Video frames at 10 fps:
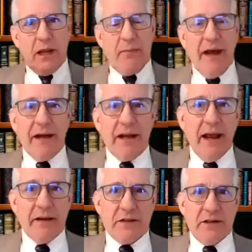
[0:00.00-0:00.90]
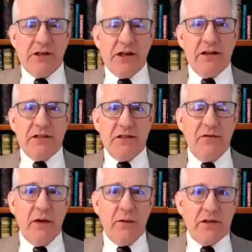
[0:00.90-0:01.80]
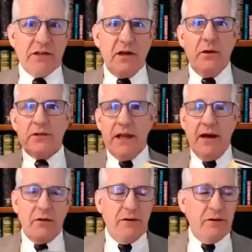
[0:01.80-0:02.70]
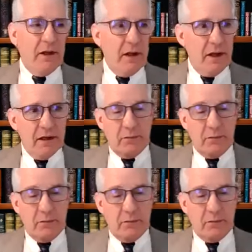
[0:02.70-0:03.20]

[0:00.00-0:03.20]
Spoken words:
because my podcast, The Genesis Frequency, goes out to